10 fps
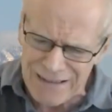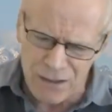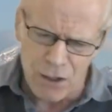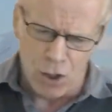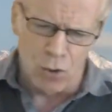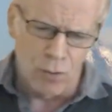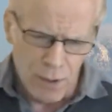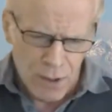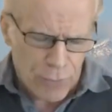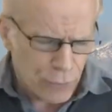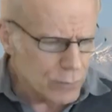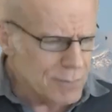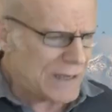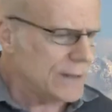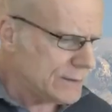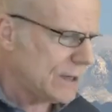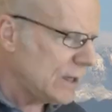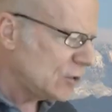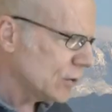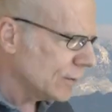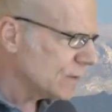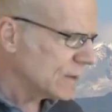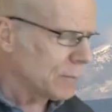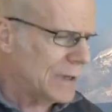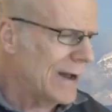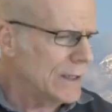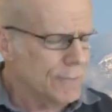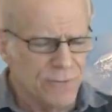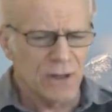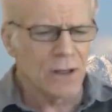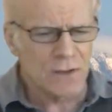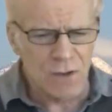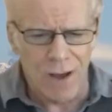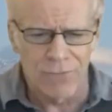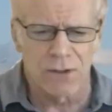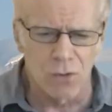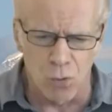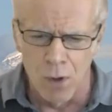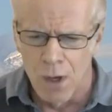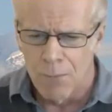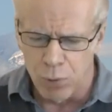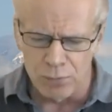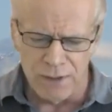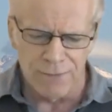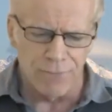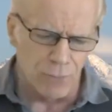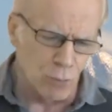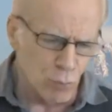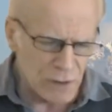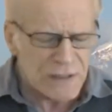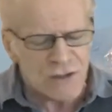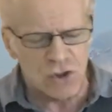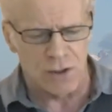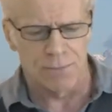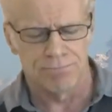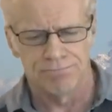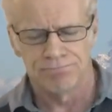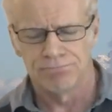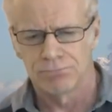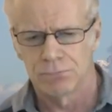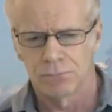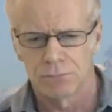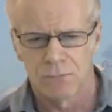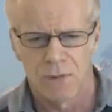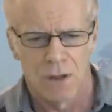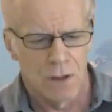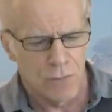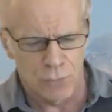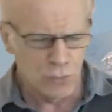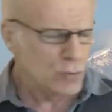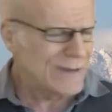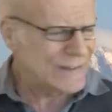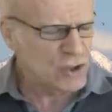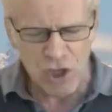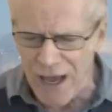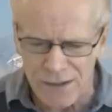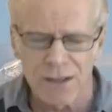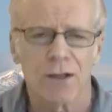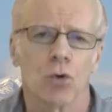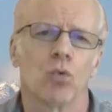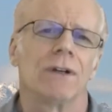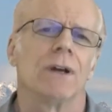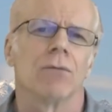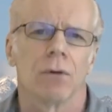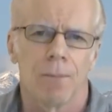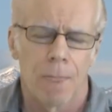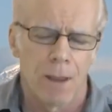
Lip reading: ego through meditation of some kind of philosophical belief or religion, through doing chanting or whatever,